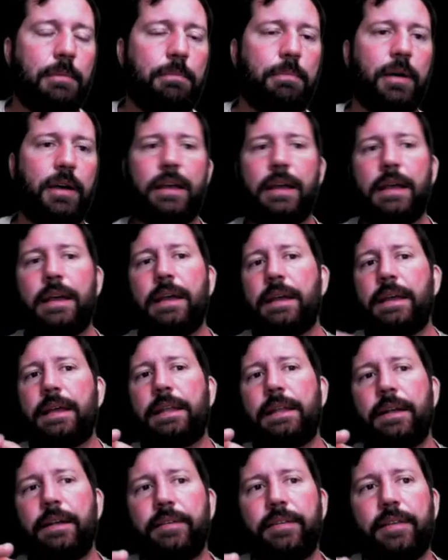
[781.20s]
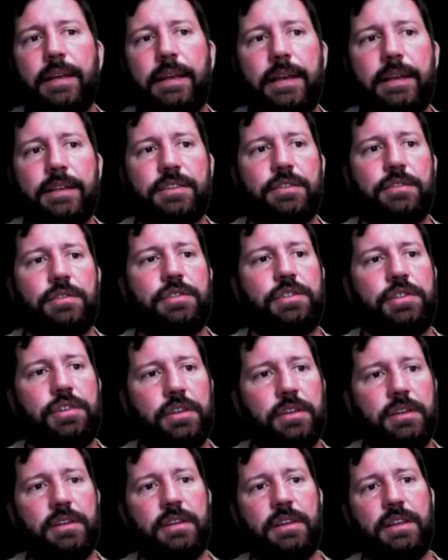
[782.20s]
But there's a hitch. You
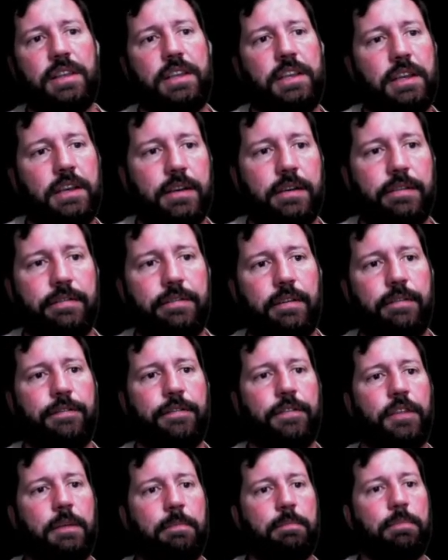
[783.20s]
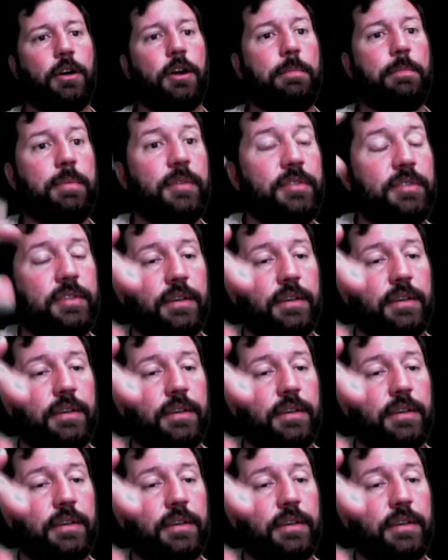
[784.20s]
shouldn't give for the purpose